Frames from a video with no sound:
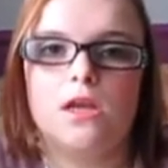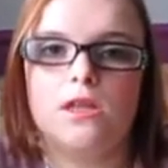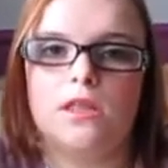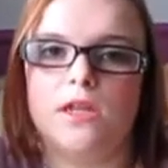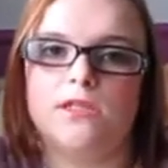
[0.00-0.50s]

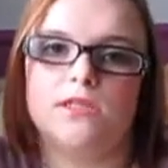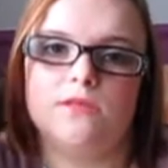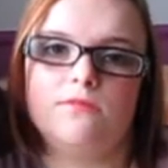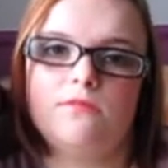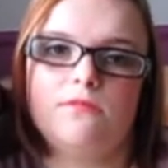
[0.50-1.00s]
they
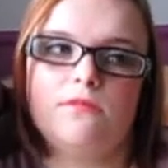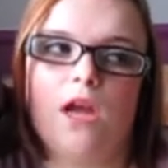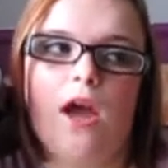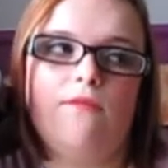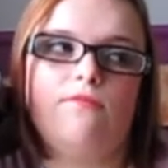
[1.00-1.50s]
didn't
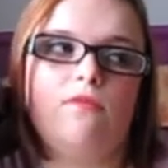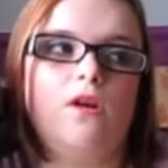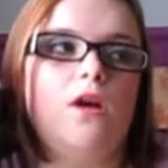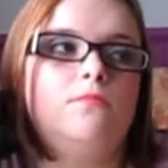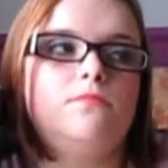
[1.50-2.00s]
have
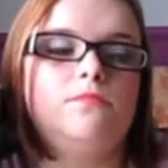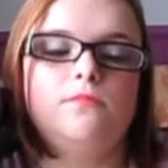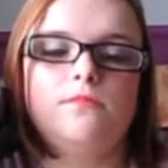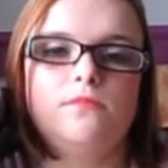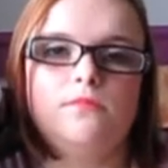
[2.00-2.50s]
them
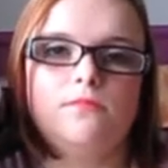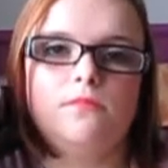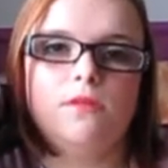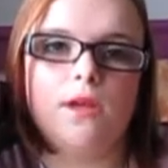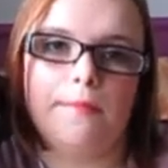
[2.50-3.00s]

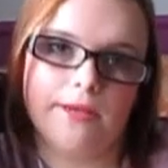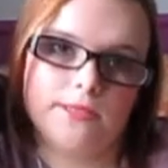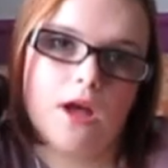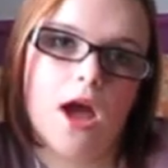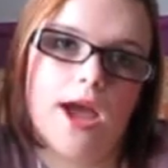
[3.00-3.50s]
in my
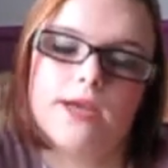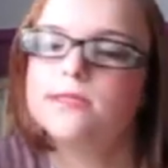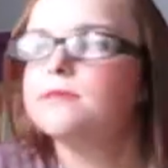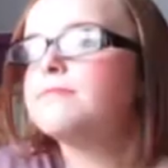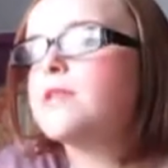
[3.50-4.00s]
size.
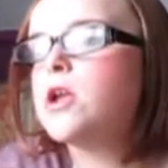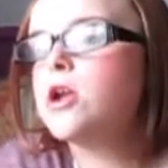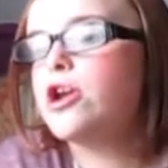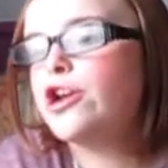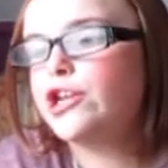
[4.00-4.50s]

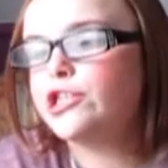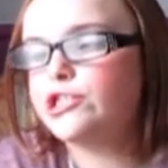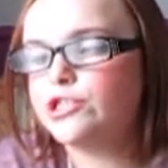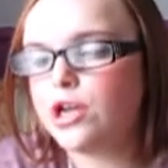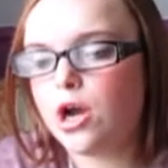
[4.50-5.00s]

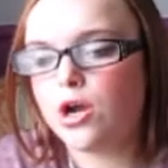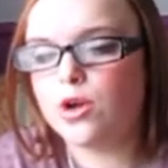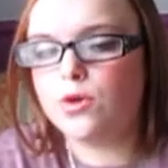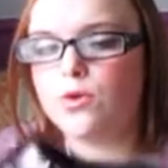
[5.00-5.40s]
So